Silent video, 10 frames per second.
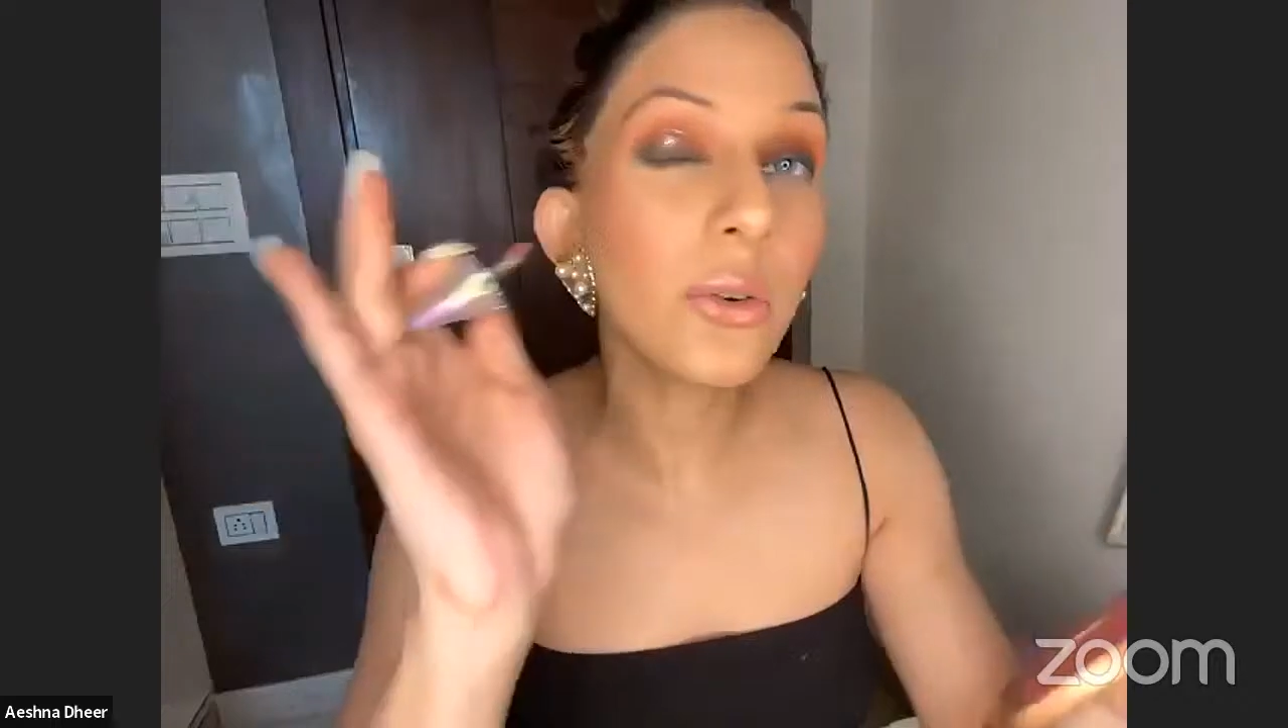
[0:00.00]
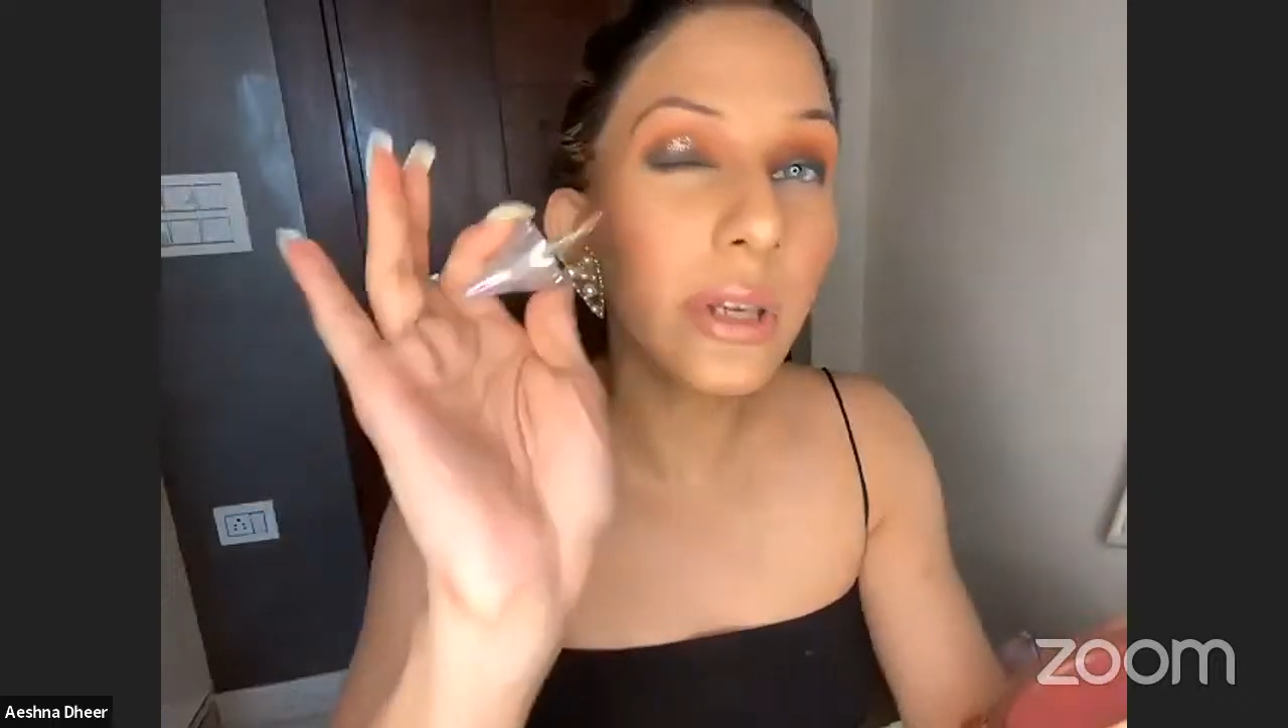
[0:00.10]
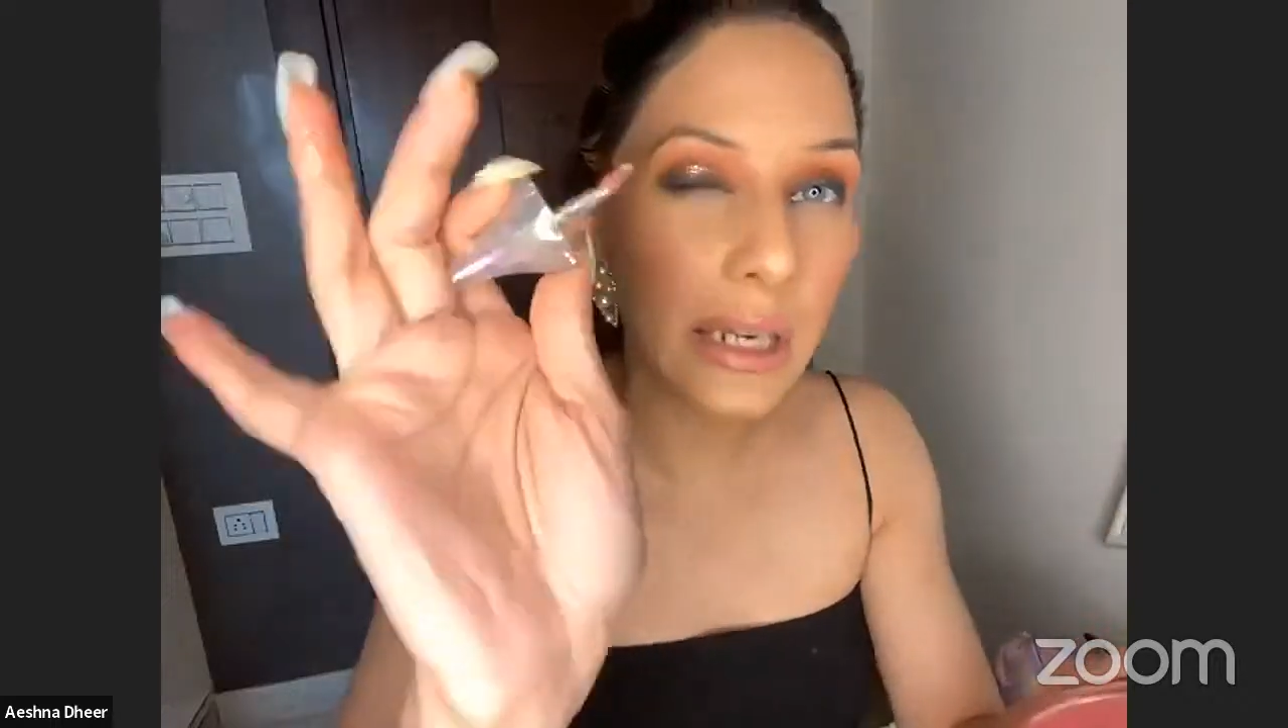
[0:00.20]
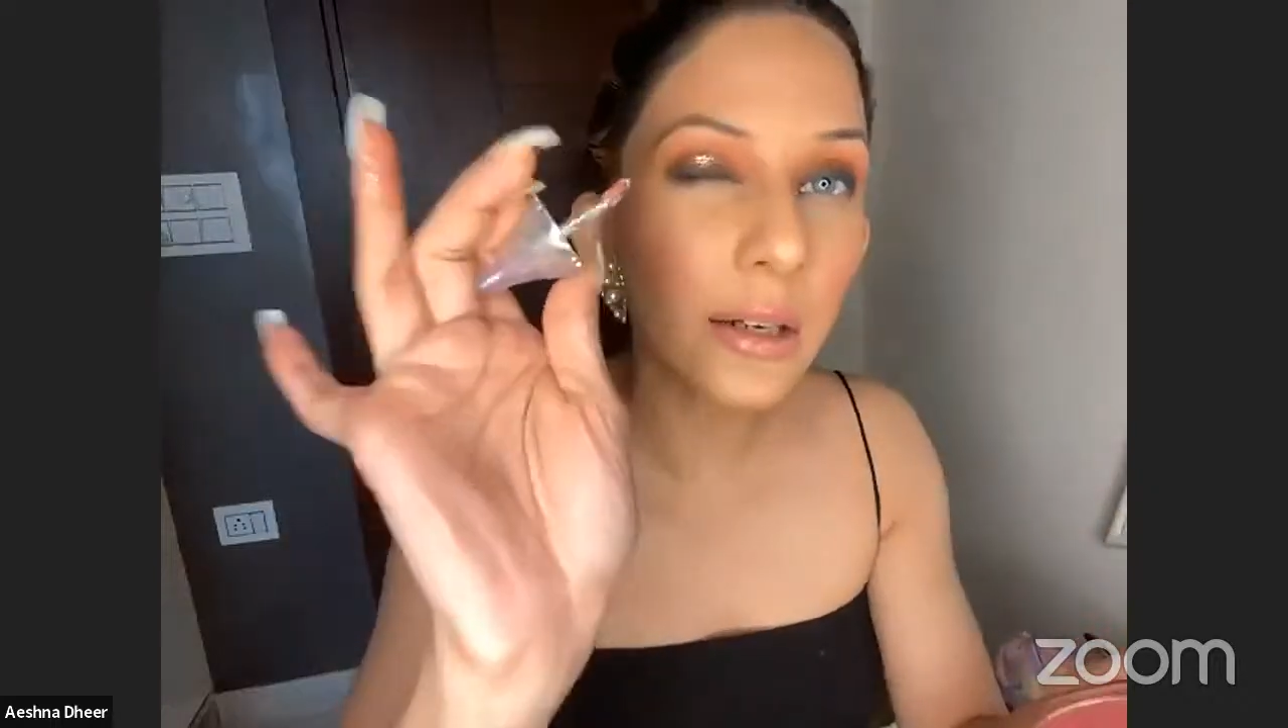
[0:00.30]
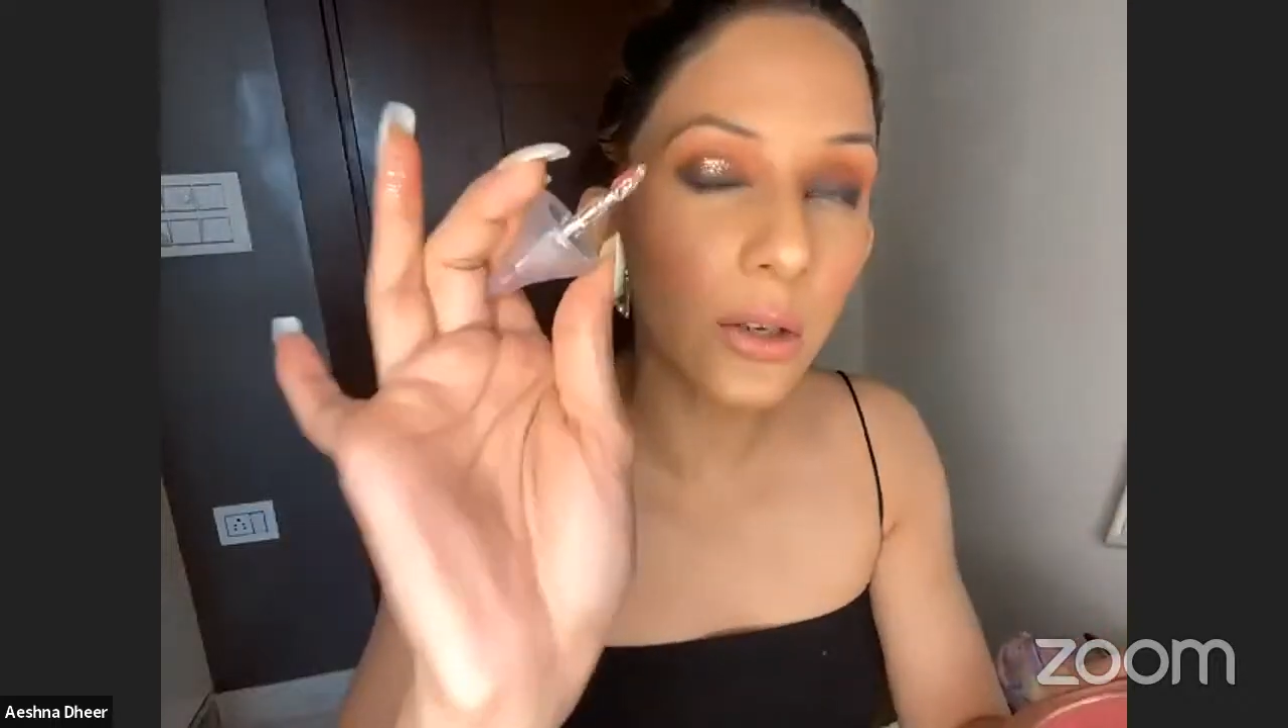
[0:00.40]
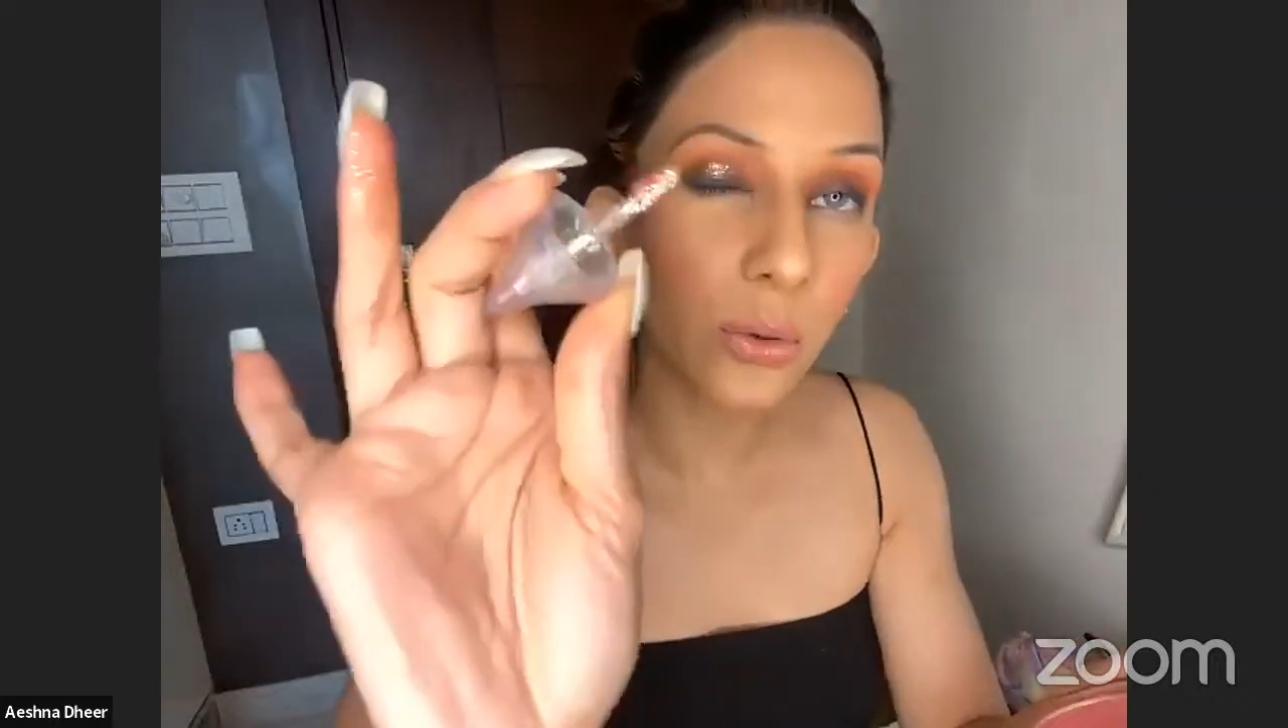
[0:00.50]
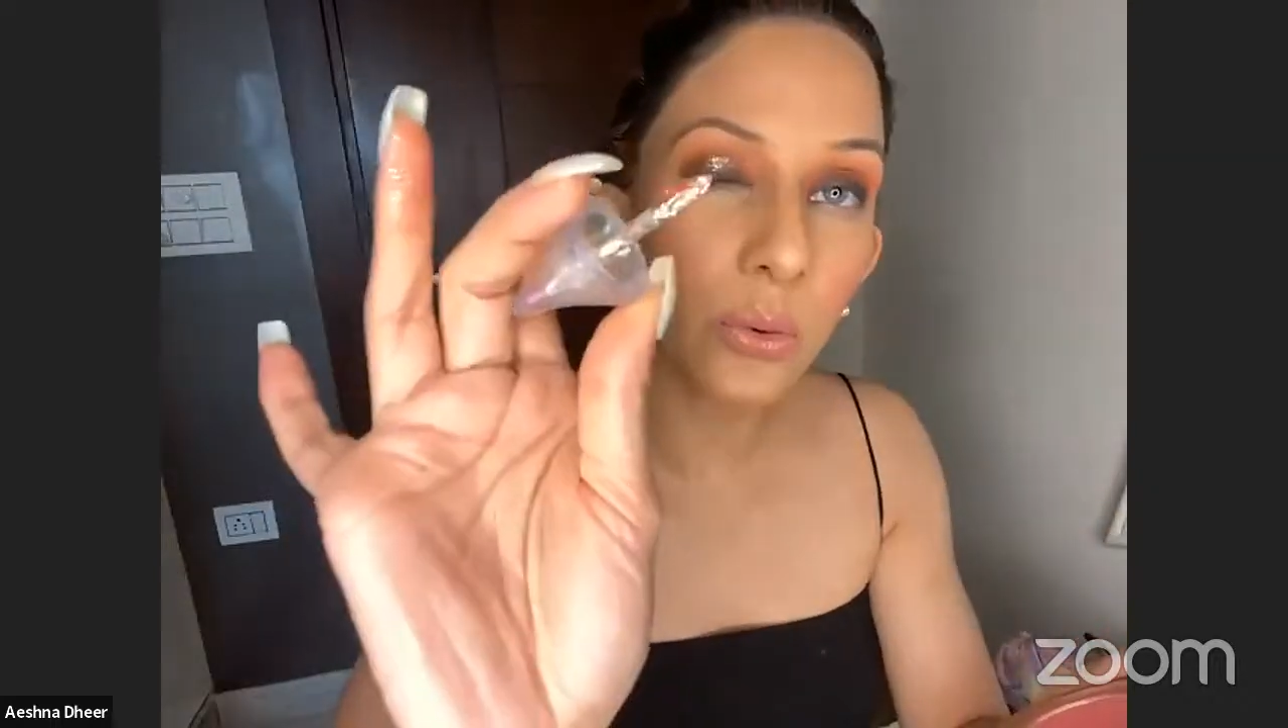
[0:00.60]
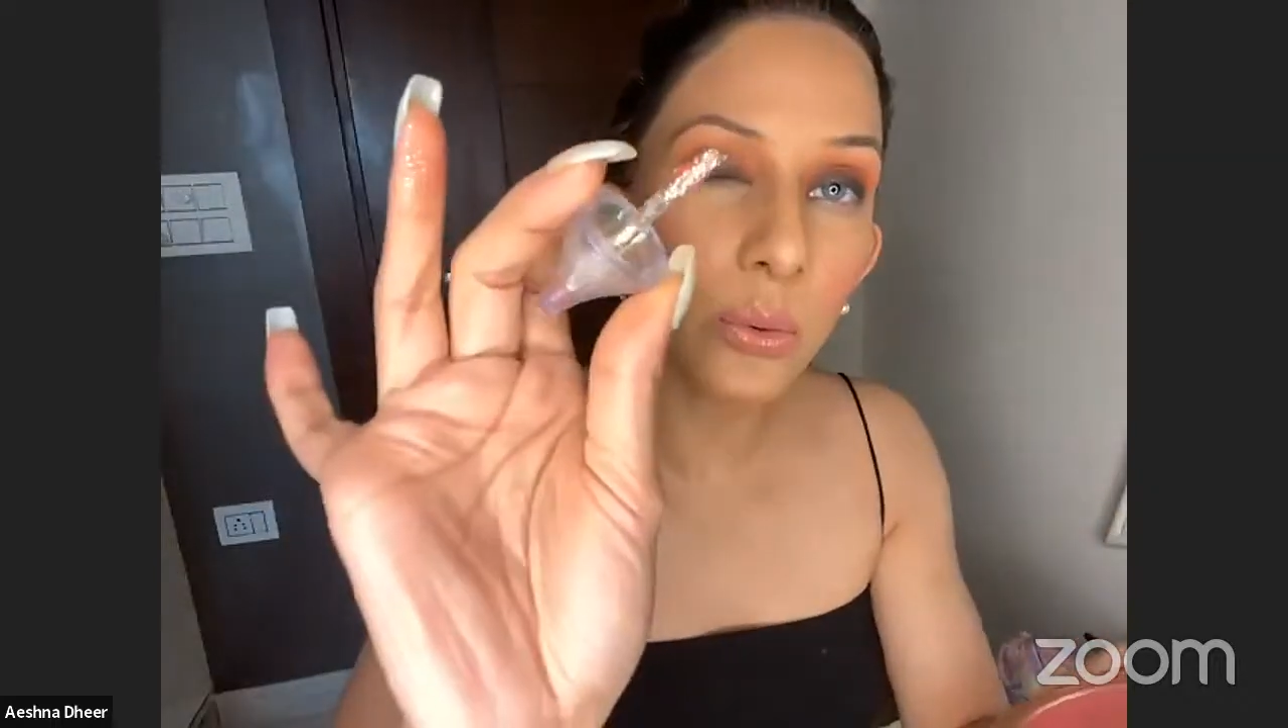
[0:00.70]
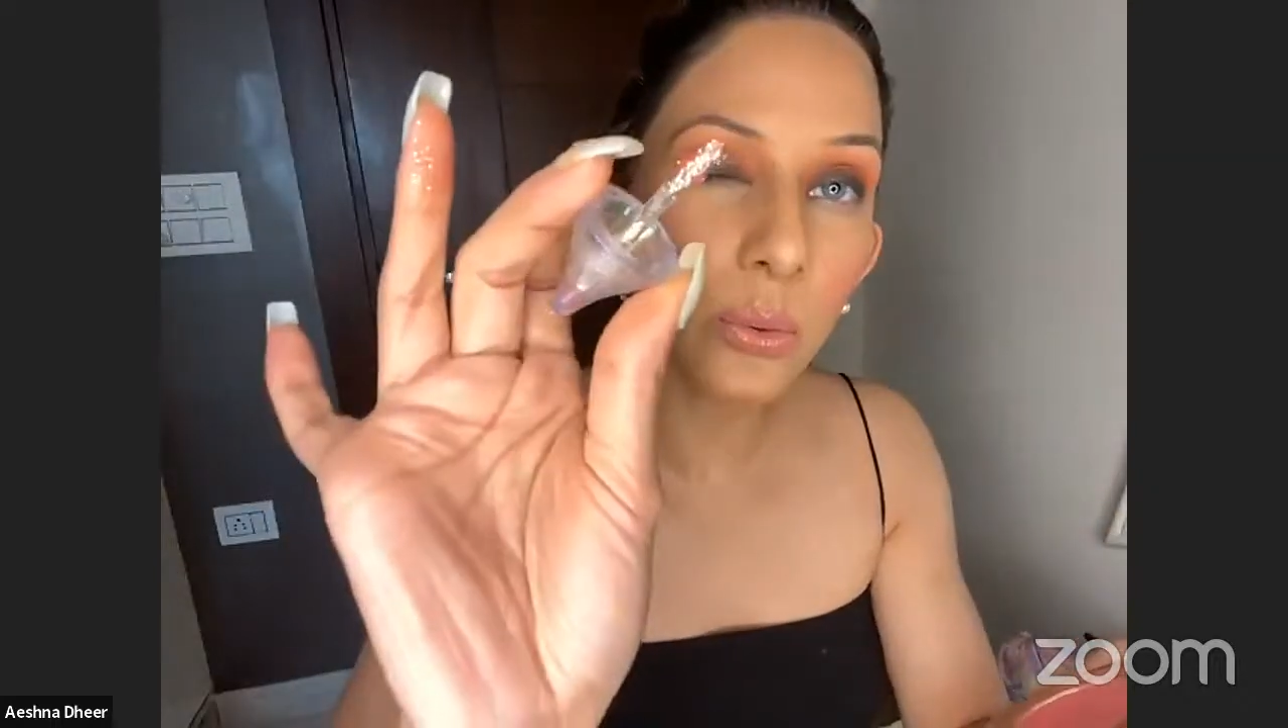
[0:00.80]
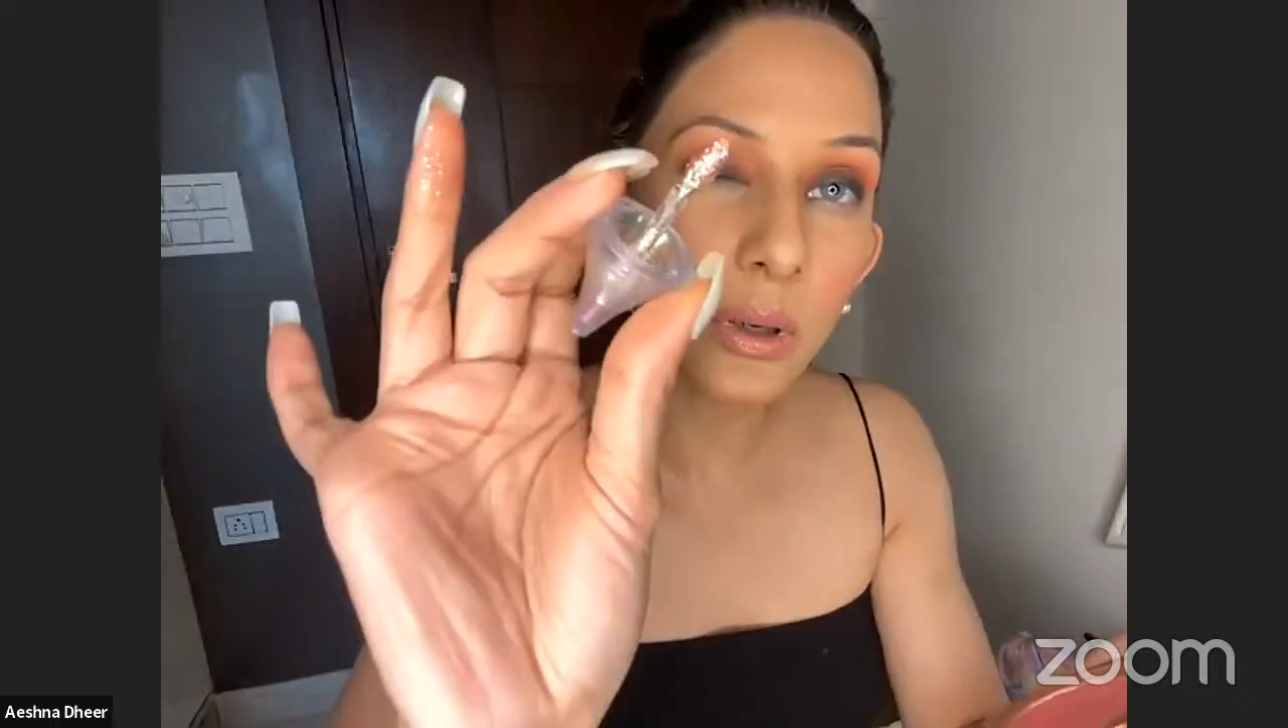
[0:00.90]
don't need
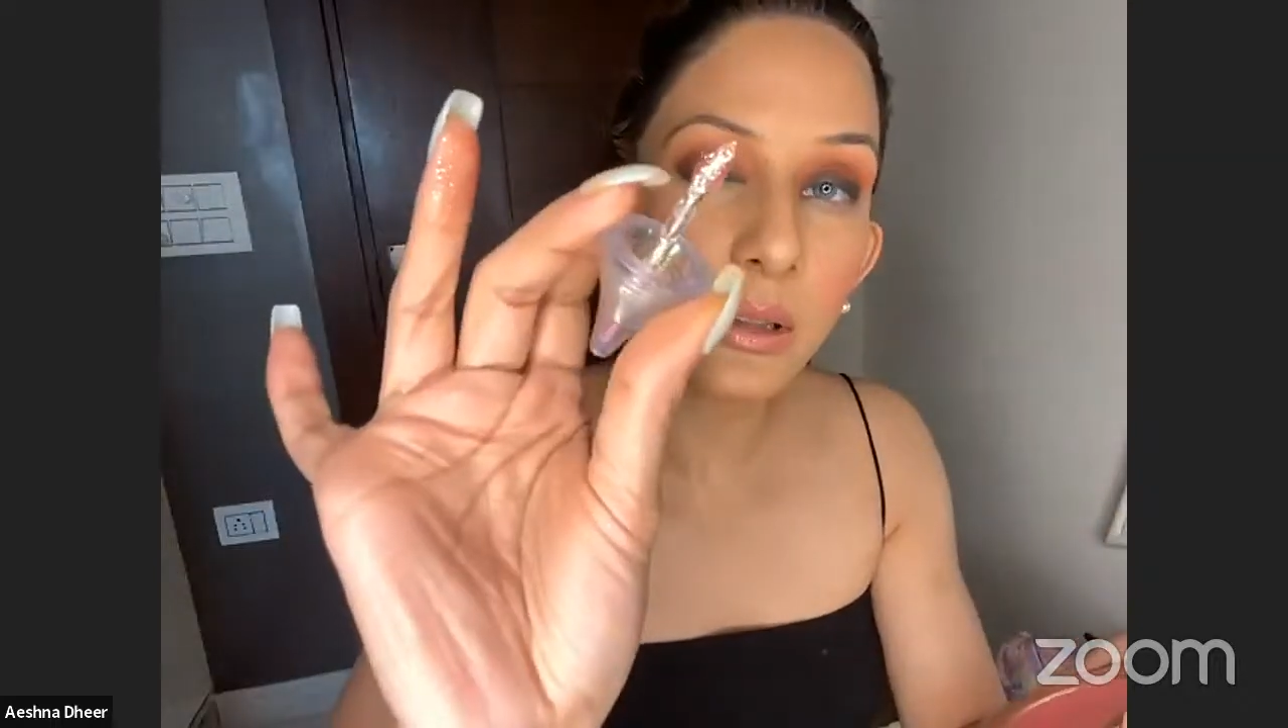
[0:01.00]
glue